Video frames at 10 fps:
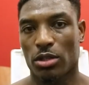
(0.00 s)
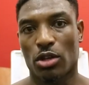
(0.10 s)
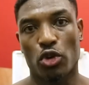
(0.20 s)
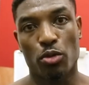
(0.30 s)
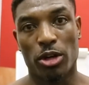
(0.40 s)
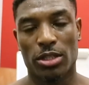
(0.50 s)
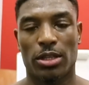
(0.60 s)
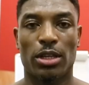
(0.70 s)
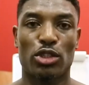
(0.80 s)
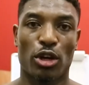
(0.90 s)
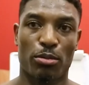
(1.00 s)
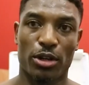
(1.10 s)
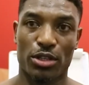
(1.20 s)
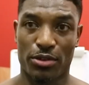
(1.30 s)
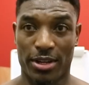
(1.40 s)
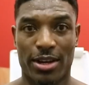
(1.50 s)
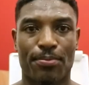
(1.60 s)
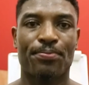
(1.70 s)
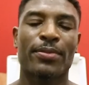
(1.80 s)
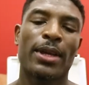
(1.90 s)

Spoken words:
So Umar Sadiq, Top Boxer and that.